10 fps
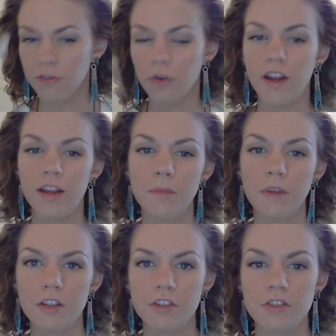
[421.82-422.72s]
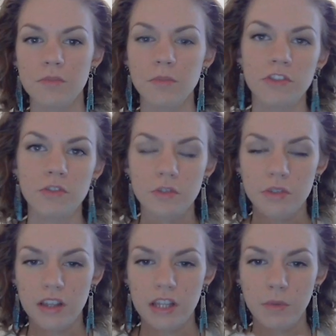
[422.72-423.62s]
forehead much, but you do
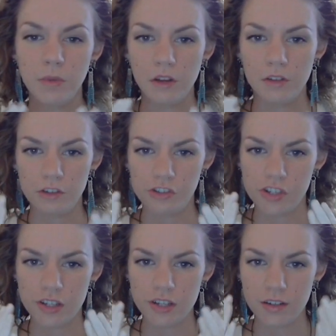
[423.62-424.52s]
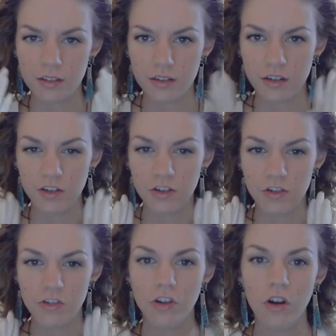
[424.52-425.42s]
get them around your chin and your
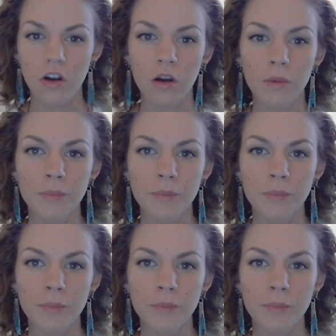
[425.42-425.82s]
jaw.